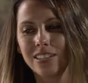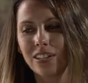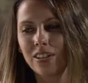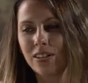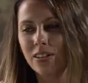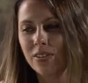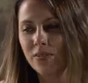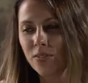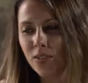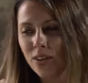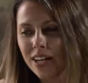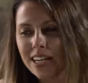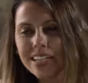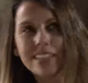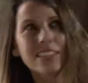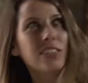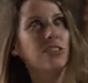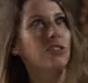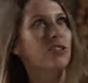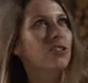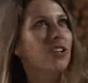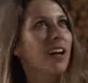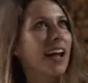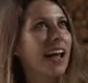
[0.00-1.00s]
So
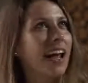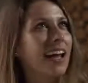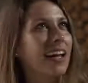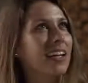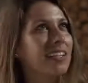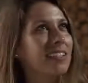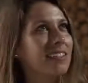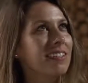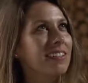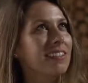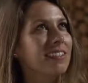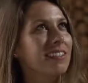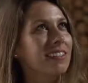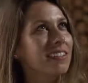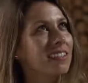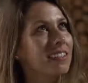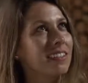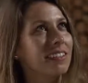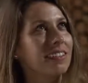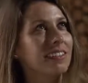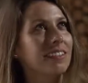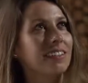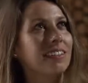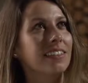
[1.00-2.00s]
avoid
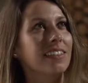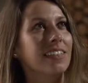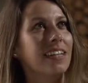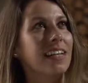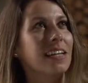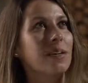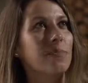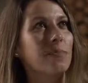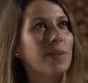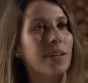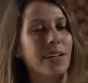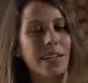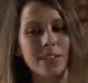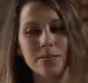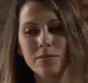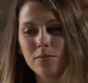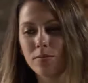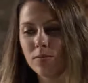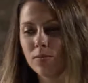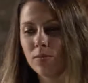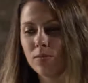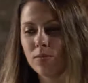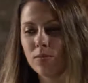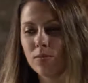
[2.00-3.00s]
trends, keep yep. it
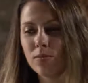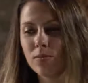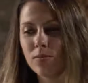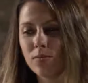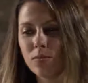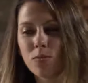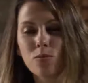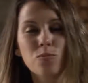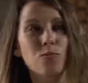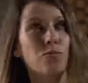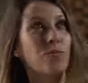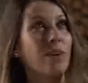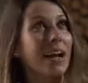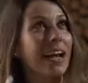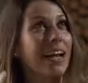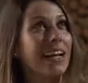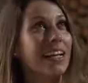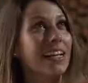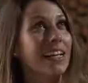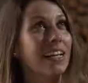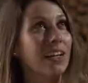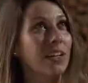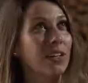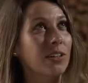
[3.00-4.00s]

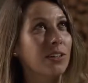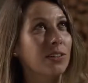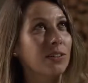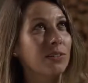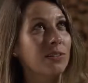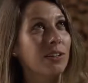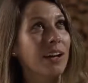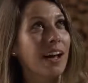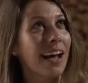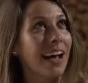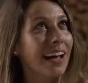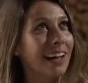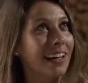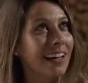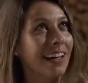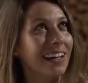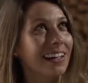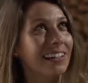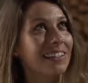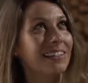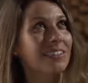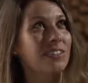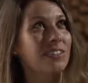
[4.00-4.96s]
radio edit,